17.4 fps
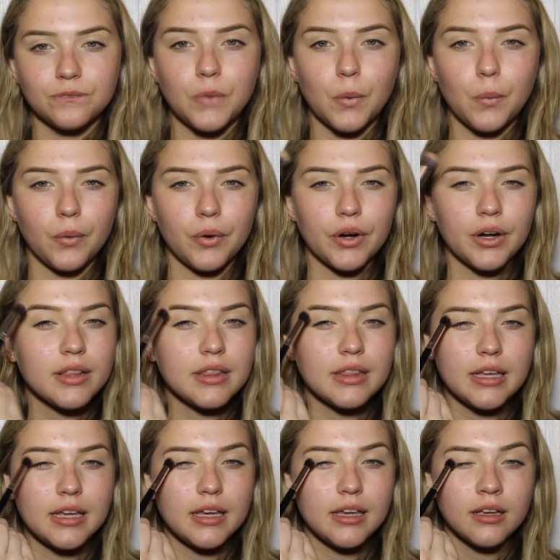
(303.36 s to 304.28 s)
for
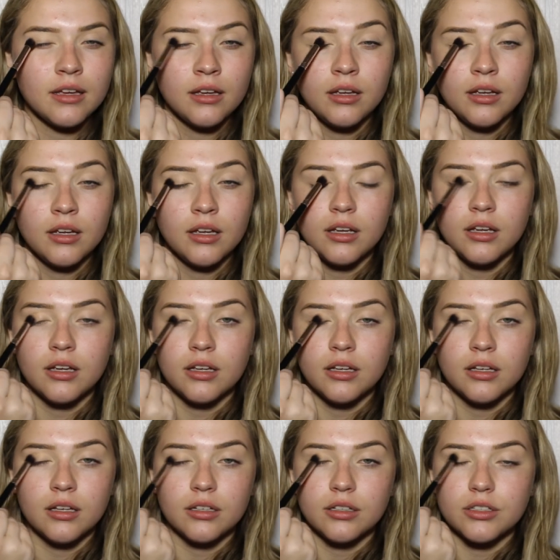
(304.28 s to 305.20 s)
the
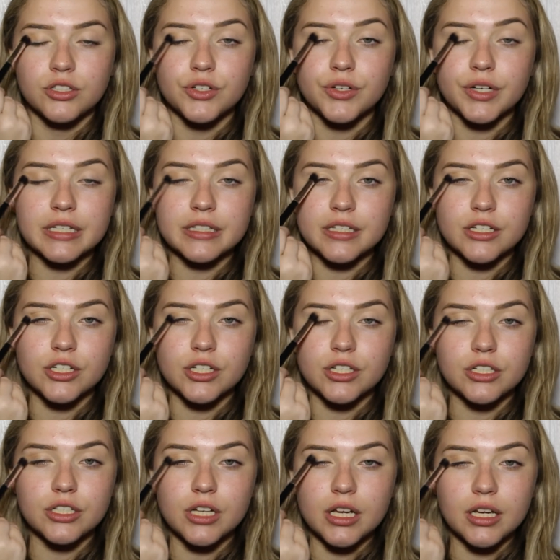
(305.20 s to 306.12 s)

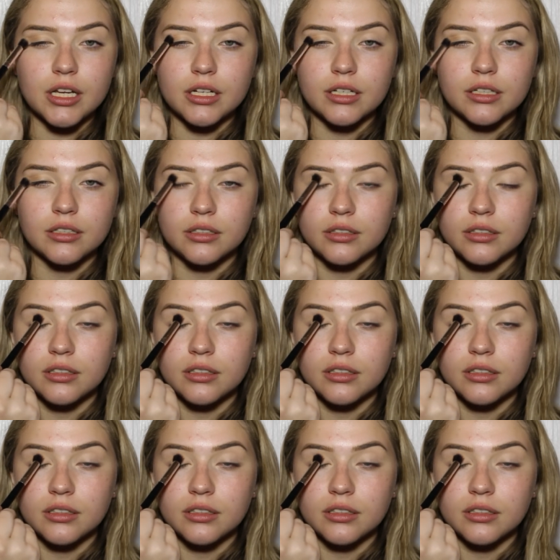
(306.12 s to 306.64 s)
transition shade.